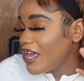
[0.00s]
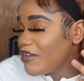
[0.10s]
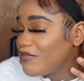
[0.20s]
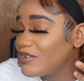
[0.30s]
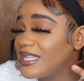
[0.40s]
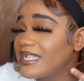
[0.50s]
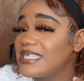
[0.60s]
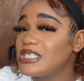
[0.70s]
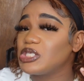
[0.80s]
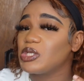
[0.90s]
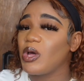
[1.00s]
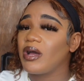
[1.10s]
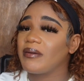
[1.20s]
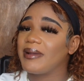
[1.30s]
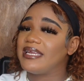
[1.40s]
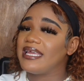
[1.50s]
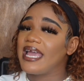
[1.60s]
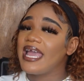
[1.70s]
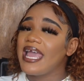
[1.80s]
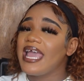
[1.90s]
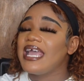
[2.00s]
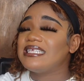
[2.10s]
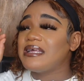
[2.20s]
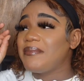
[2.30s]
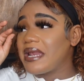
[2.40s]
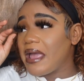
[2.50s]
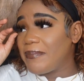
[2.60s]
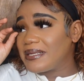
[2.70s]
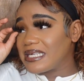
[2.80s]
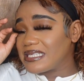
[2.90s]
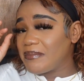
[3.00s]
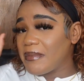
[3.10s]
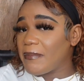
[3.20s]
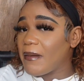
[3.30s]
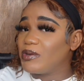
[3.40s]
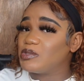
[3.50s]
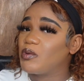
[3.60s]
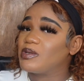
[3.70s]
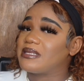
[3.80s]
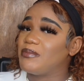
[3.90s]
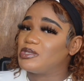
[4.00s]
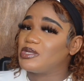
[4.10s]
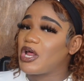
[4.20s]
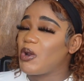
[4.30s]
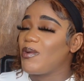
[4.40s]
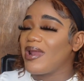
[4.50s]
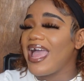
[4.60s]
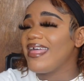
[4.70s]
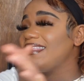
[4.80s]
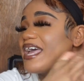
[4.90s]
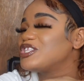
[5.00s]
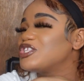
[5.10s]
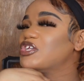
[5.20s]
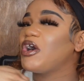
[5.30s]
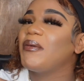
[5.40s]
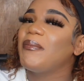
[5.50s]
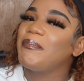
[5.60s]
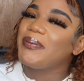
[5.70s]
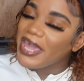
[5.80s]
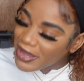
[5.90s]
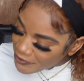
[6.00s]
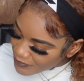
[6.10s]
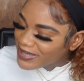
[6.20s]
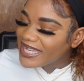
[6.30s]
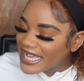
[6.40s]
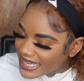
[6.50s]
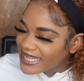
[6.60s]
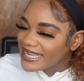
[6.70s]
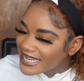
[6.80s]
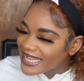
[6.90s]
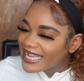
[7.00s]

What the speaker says: If you think this is long, my dear, and that song, period.